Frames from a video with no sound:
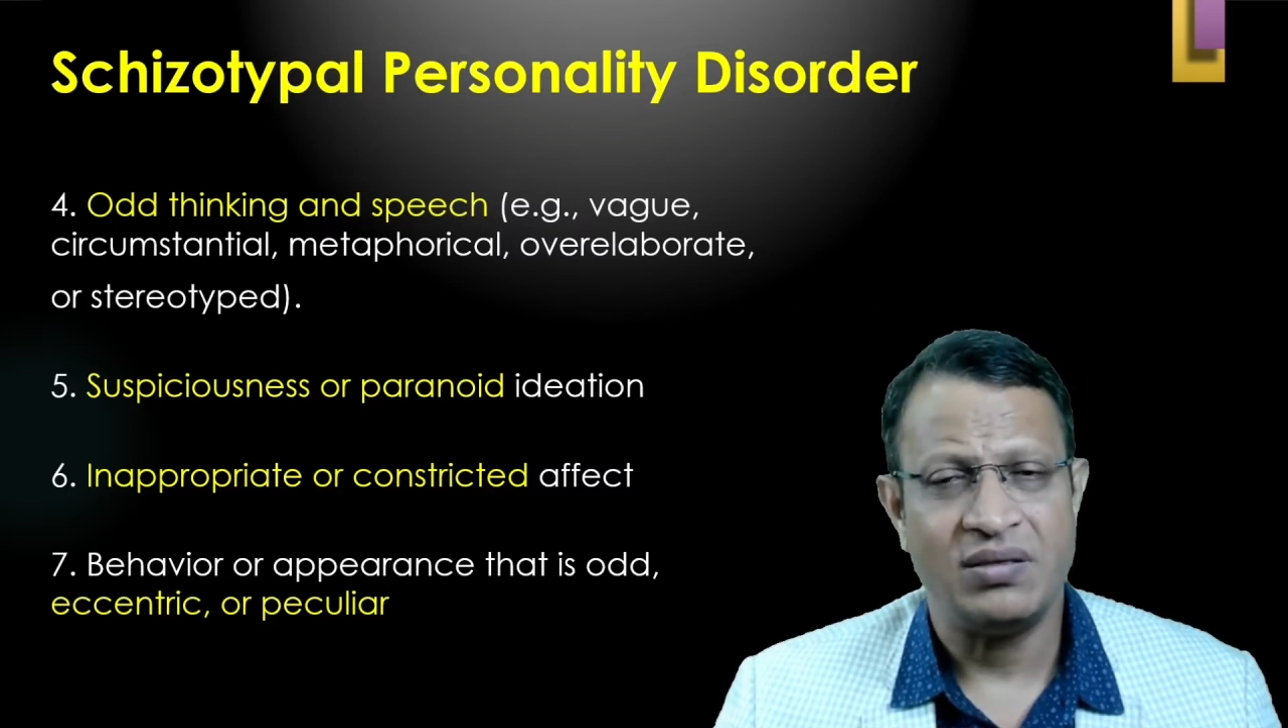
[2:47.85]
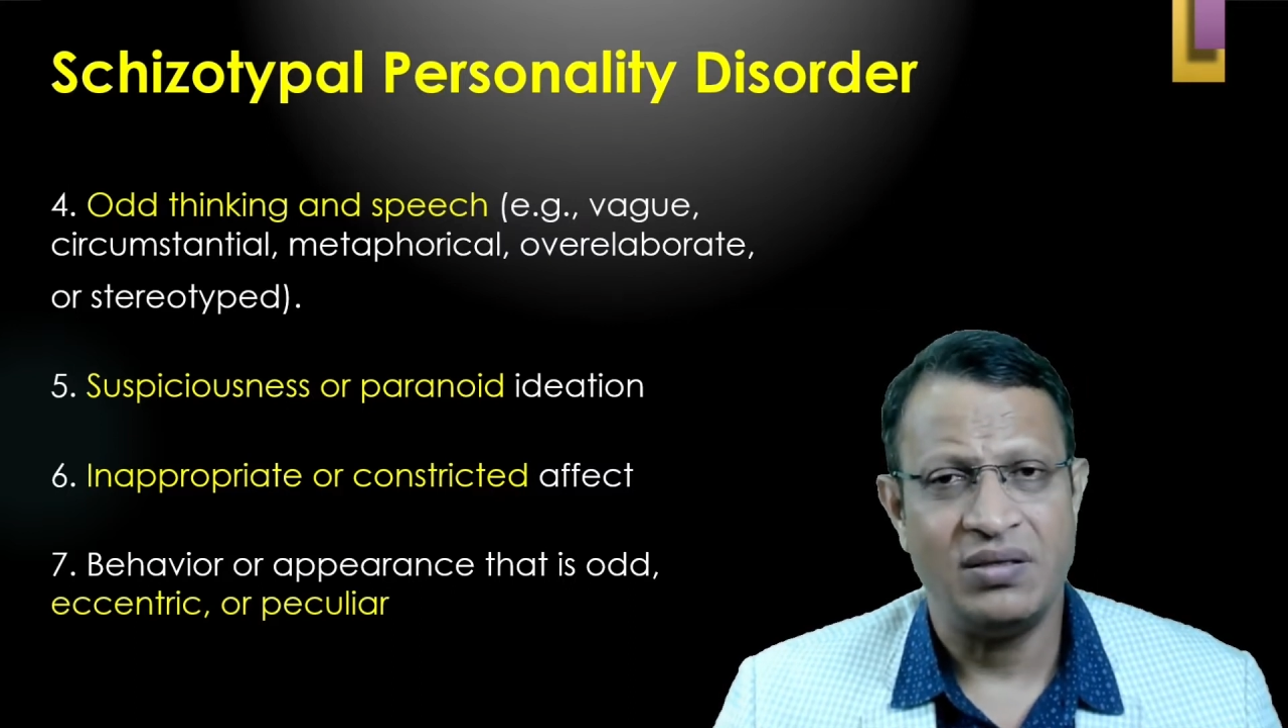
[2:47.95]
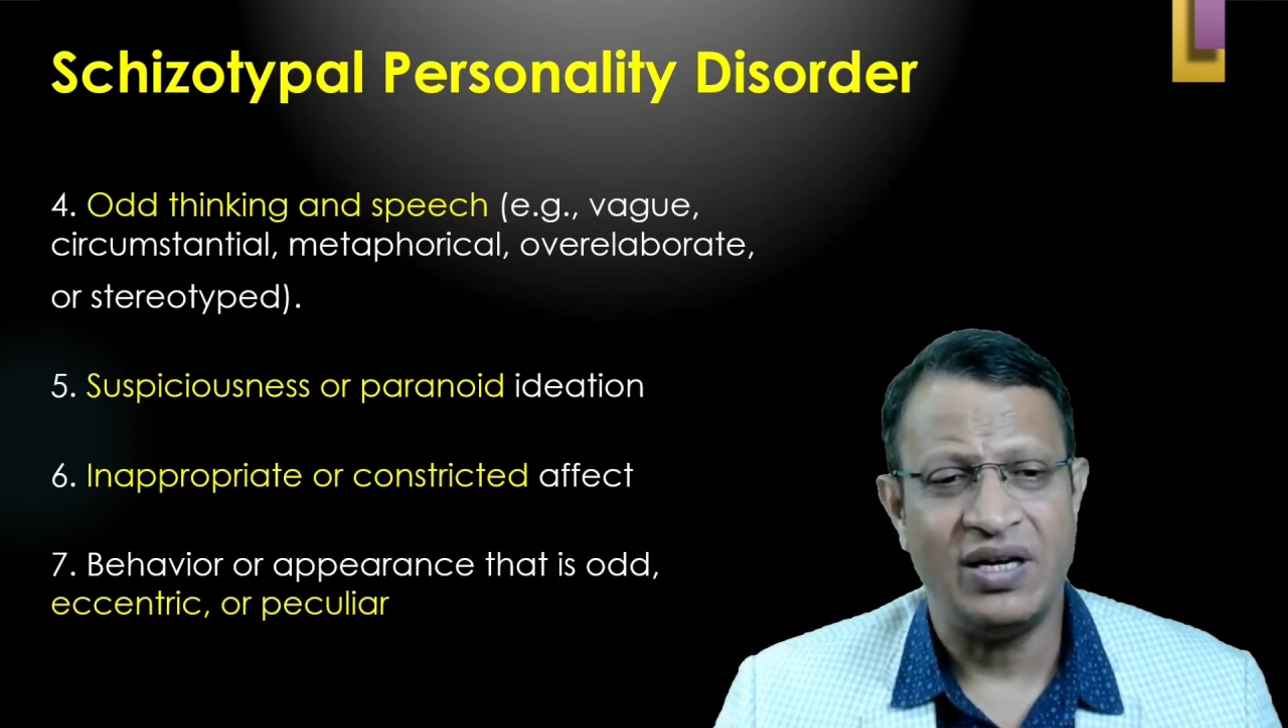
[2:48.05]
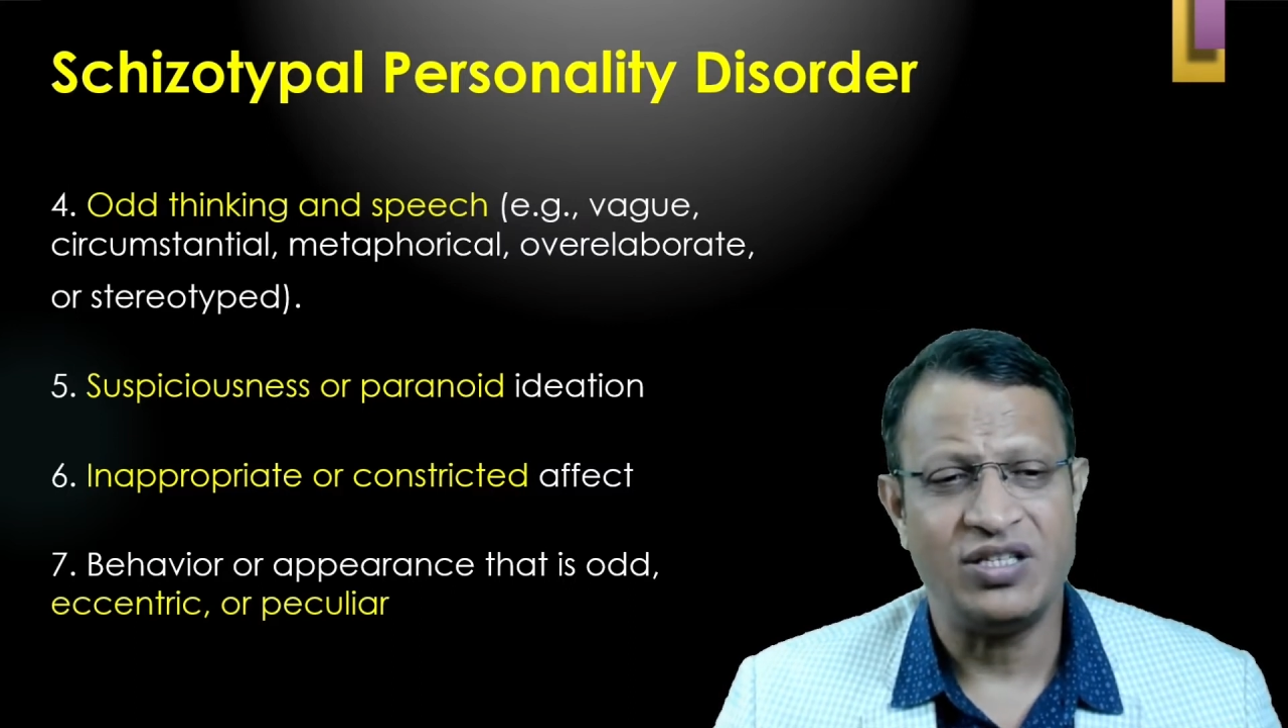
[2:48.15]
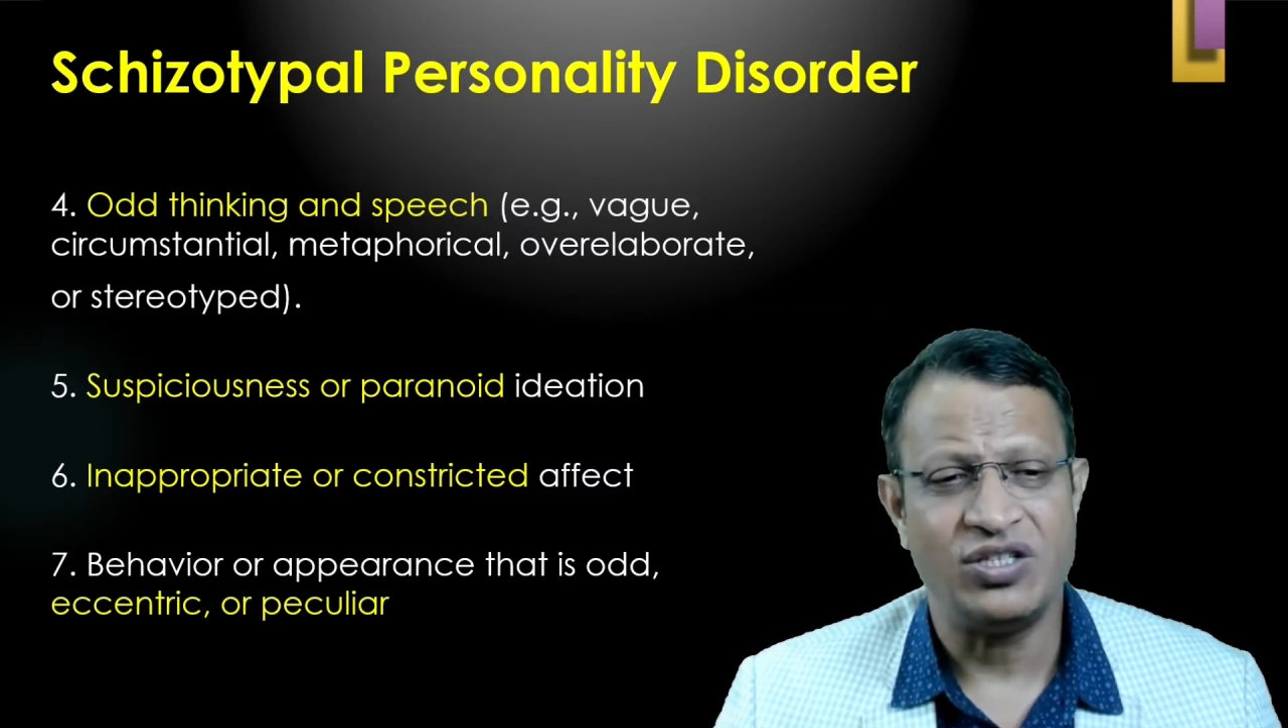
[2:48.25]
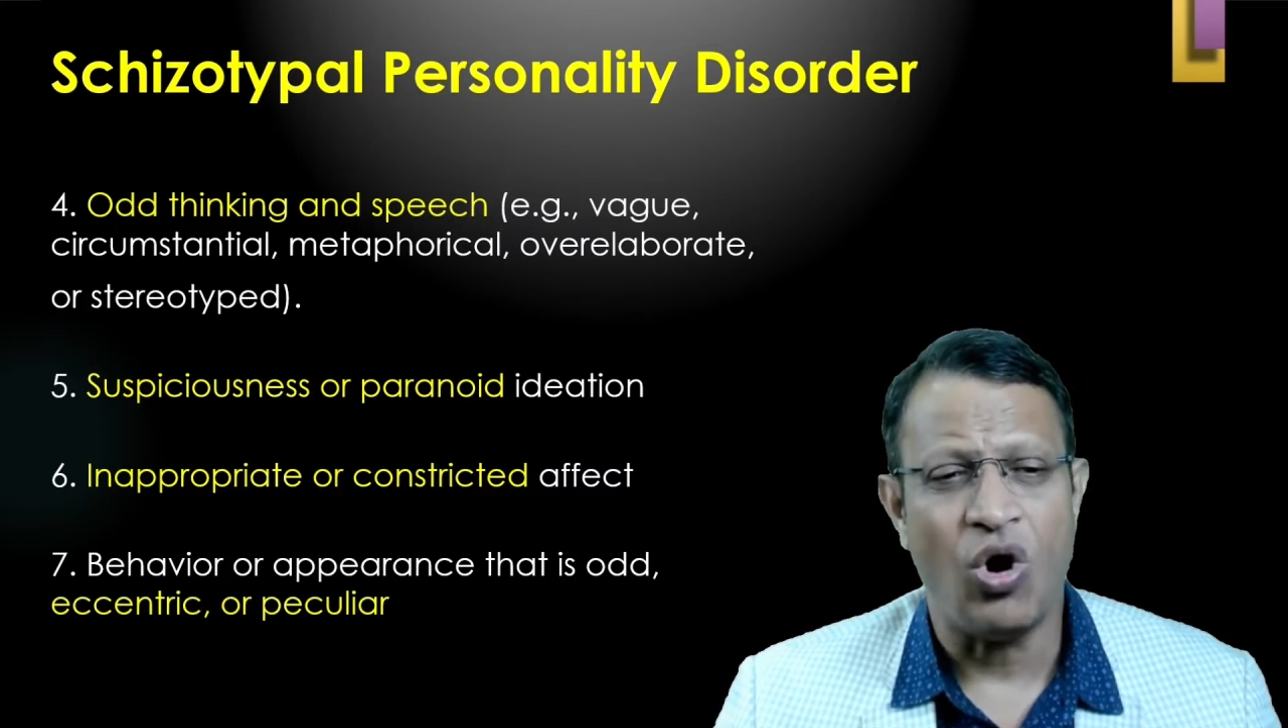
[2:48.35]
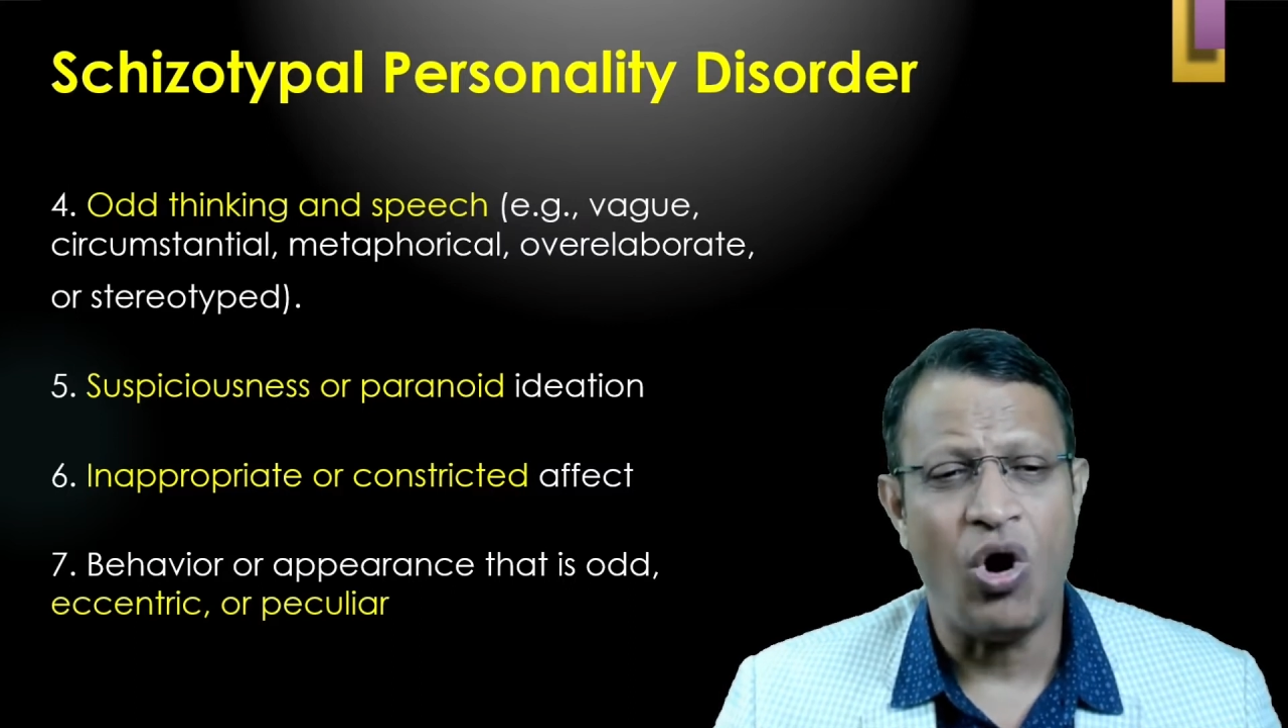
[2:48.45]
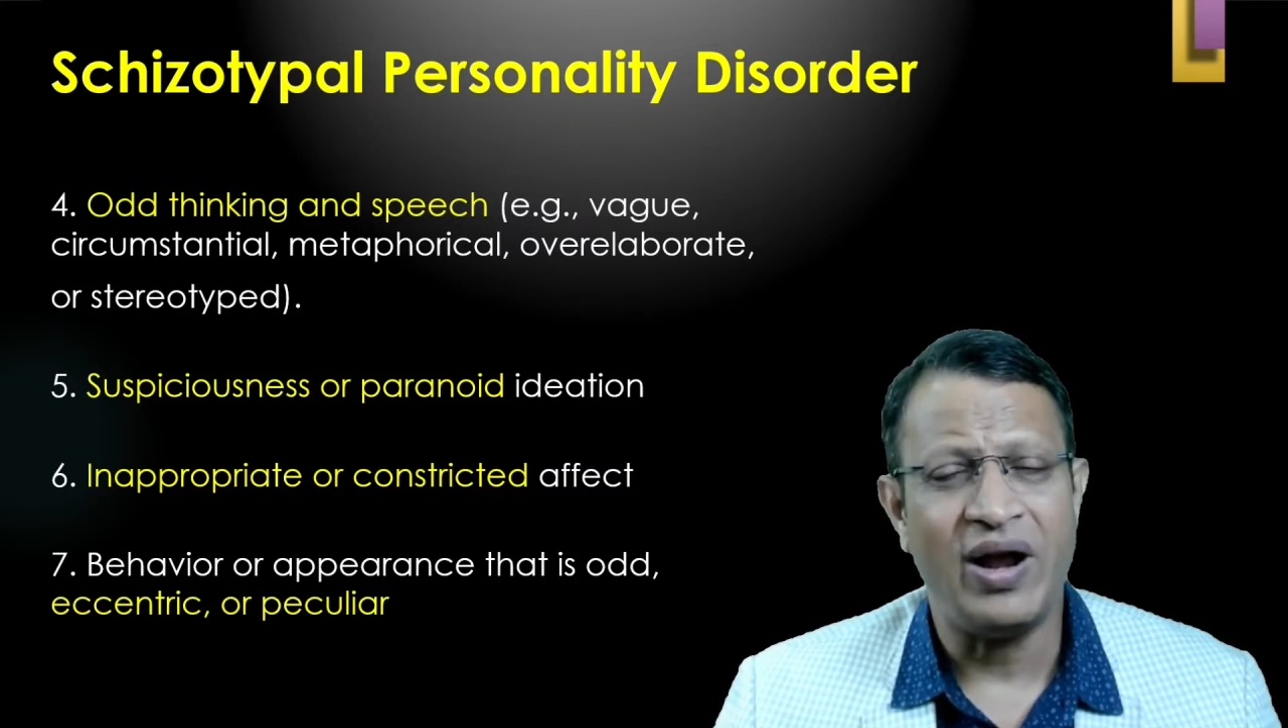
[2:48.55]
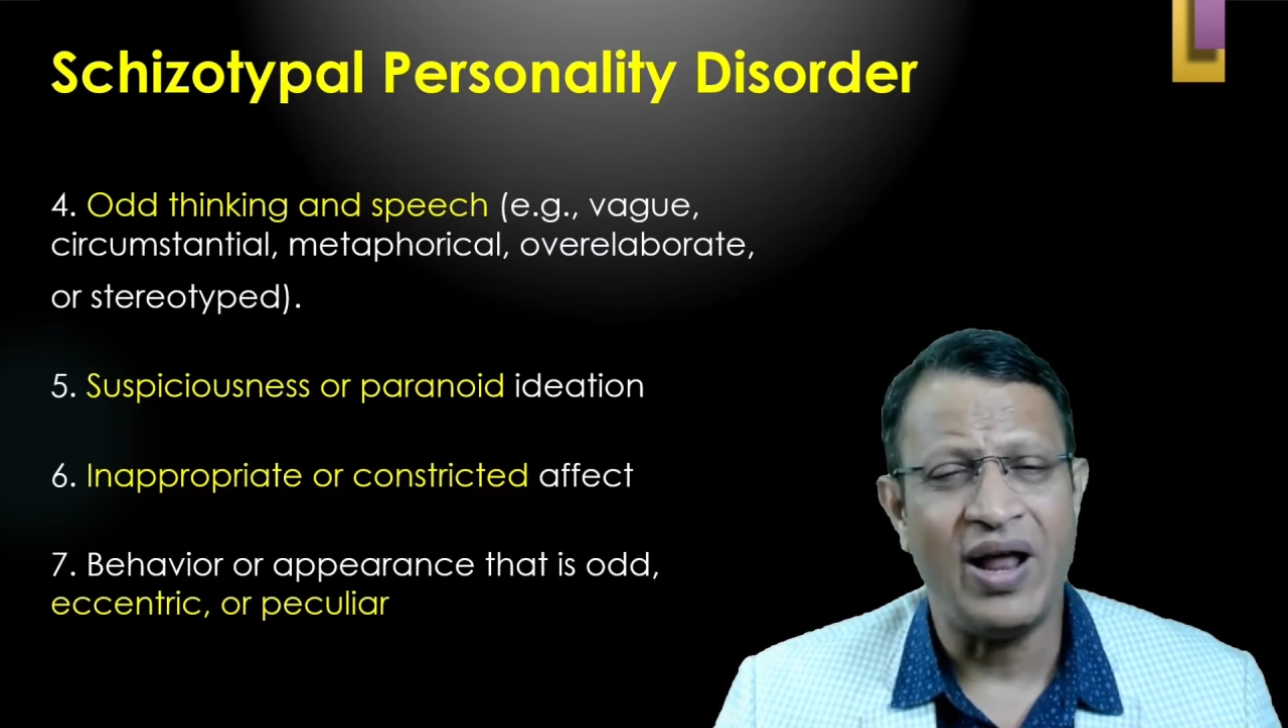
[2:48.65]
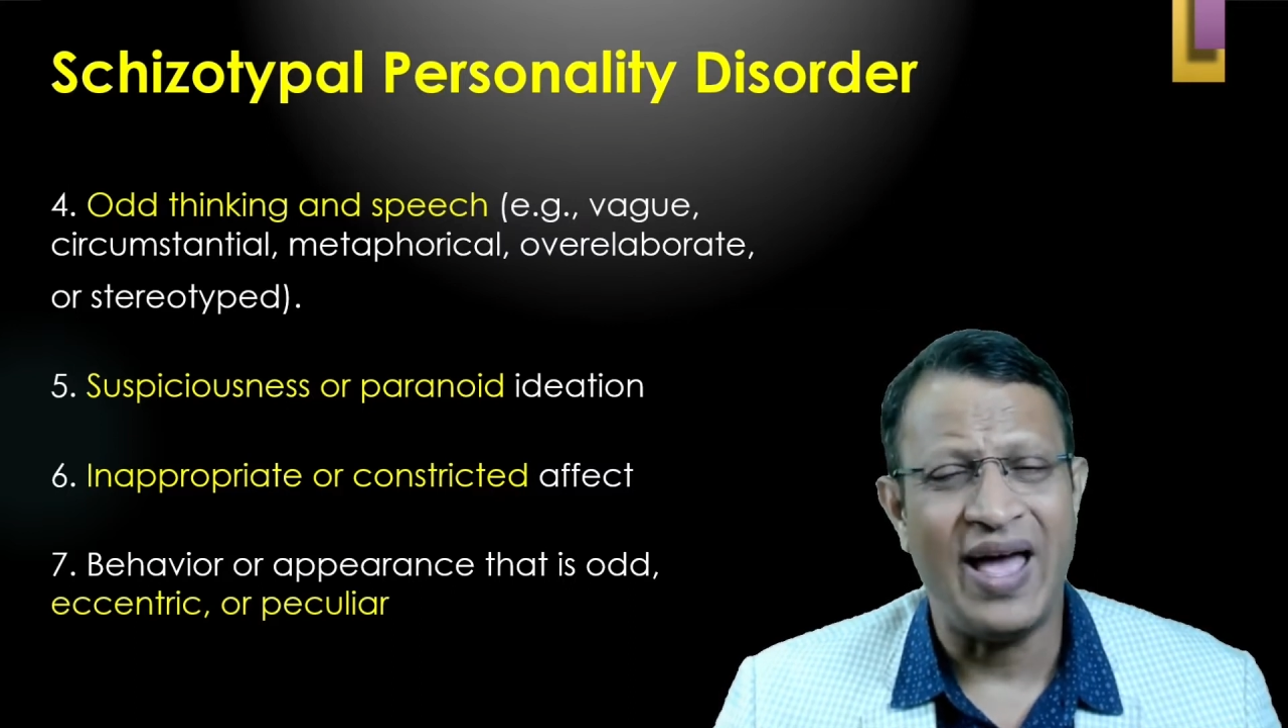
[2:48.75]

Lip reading: that is odd,